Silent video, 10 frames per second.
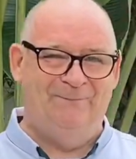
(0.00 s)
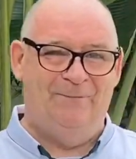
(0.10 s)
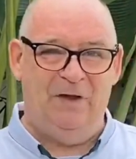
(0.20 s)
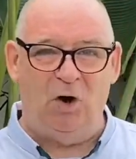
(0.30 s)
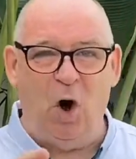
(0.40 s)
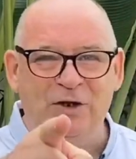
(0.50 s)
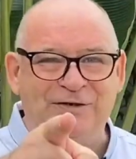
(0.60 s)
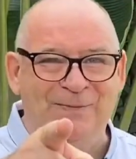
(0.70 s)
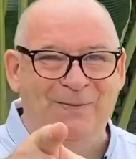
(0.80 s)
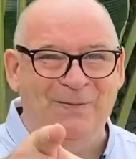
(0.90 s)
They're
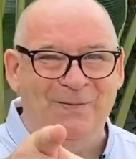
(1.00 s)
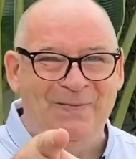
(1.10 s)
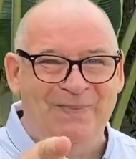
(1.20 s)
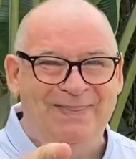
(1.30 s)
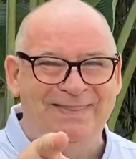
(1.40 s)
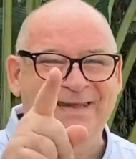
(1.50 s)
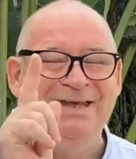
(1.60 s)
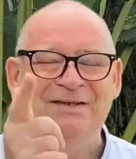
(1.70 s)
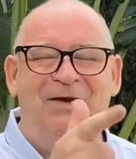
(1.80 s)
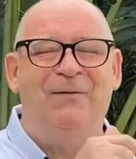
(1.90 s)
awesome.
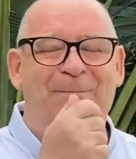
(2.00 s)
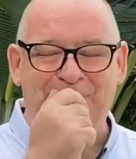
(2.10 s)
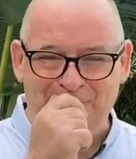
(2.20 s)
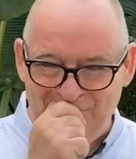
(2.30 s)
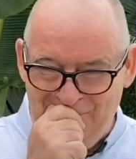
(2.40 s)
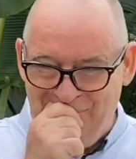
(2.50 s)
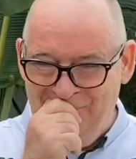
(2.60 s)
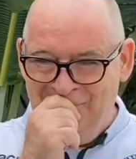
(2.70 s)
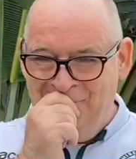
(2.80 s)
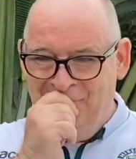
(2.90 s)
You know,
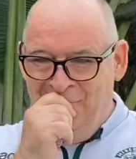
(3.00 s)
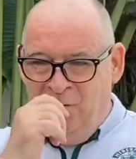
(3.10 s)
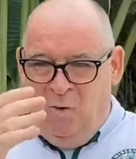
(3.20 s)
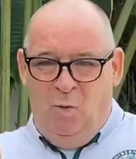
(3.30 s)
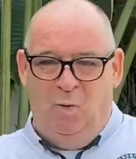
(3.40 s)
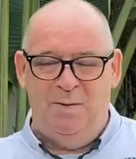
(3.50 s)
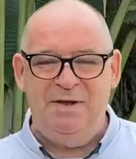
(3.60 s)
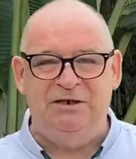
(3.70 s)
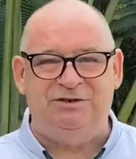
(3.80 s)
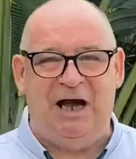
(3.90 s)
when
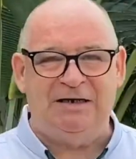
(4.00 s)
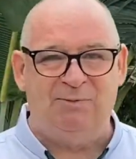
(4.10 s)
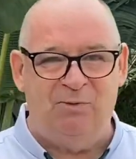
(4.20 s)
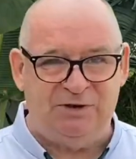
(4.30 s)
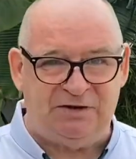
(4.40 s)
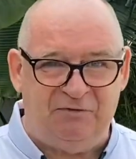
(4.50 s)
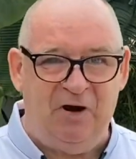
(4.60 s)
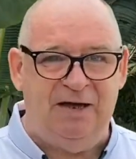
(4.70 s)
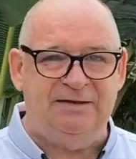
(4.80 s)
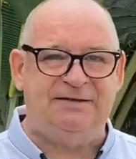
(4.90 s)
me and Jasmine were just
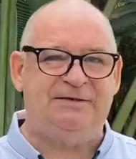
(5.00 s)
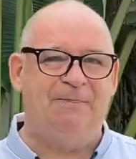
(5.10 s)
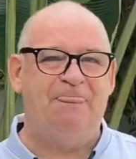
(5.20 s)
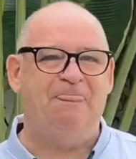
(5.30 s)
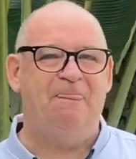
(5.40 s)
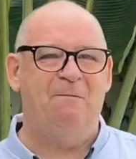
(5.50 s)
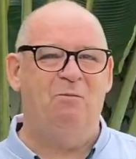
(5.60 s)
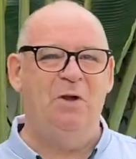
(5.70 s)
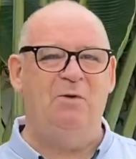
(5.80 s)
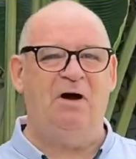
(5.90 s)
friends,
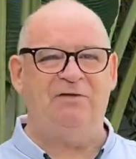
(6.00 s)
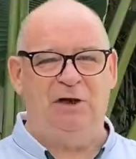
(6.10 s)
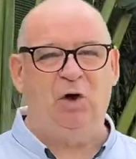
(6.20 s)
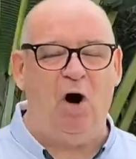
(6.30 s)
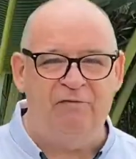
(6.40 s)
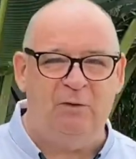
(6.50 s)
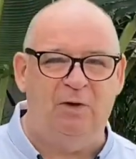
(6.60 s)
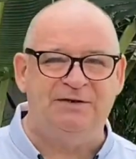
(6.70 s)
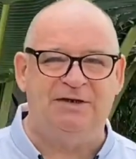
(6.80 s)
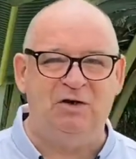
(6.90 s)
we were having a coffee
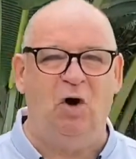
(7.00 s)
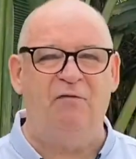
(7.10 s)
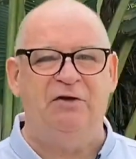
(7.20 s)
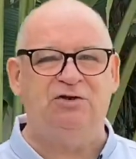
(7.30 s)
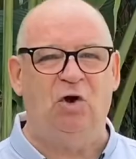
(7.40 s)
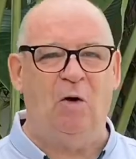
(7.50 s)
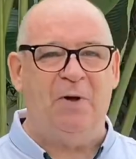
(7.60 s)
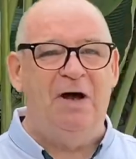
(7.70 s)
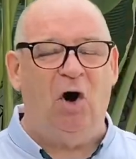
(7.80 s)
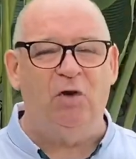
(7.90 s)
once in a coffee shop
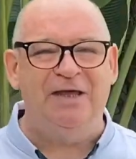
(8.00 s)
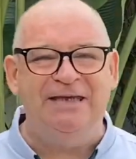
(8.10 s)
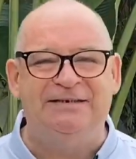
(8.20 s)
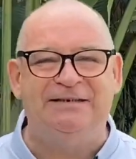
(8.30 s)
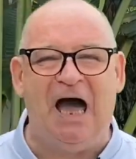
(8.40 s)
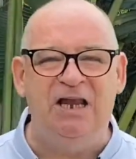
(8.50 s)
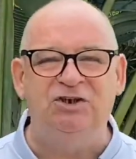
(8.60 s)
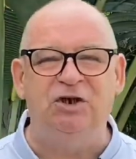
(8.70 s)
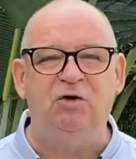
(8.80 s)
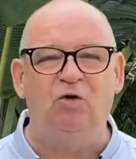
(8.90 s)
on the East
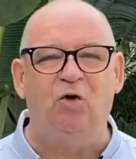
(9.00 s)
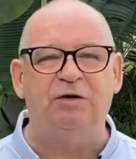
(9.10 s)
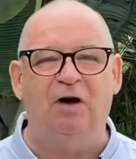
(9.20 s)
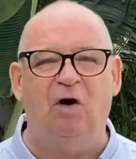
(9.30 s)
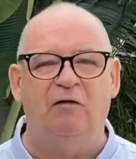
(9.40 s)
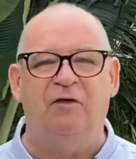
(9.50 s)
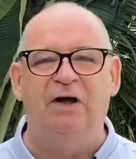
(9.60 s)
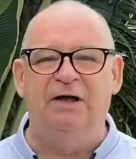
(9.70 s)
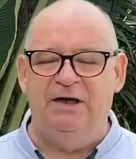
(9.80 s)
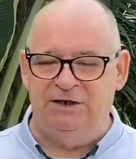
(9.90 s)
Nanjing Road of
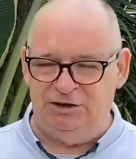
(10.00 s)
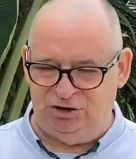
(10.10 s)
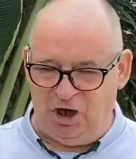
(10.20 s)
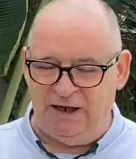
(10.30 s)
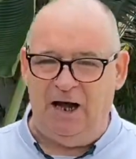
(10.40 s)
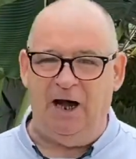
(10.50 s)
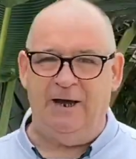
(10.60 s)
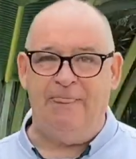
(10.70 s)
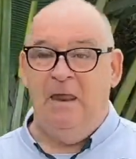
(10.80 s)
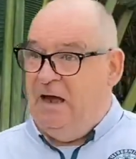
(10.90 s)

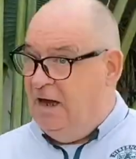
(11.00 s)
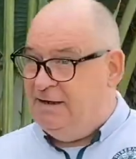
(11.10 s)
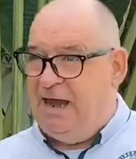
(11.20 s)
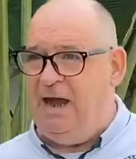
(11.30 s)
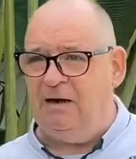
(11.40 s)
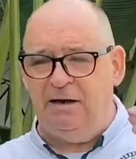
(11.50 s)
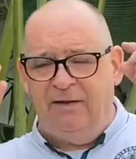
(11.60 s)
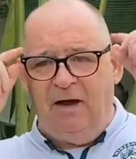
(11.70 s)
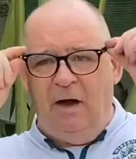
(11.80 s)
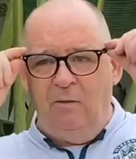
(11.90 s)
Shanghai. And earlier
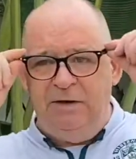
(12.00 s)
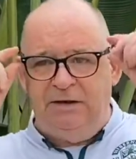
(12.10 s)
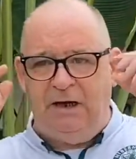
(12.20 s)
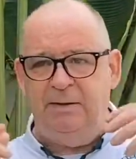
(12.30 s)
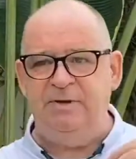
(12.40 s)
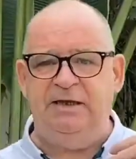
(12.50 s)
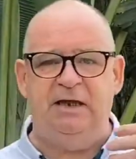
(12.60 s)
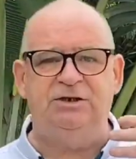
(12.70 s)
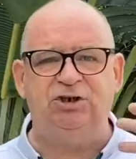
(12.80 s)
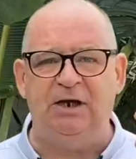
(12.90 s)
that week, I'd been
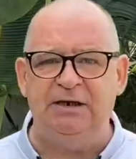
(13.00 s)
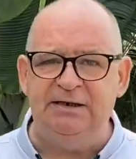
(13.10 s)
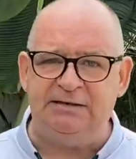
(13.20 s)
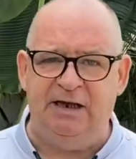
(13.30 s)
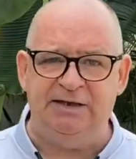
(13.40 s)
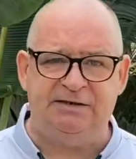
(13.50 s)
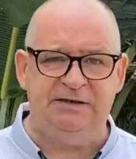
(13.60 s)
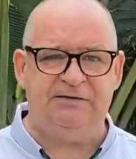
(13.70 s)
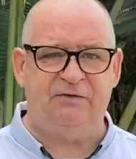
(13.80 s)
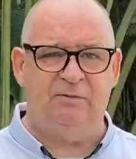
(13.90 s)
getting Chinese
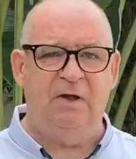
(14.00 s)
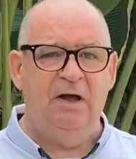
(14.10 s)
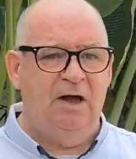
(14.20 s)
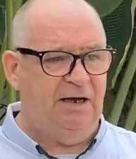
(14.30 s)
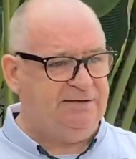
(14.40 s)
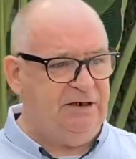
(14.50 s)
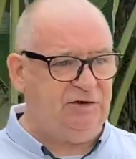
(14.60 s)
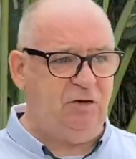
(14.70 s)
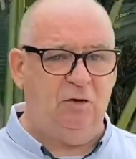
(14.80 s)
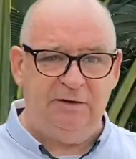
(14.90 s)
lessons from a
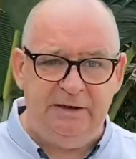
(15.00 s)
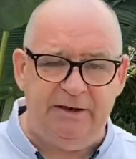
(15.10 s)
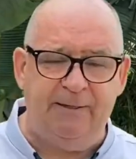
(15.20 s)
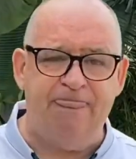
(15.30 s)
teacher called Lily.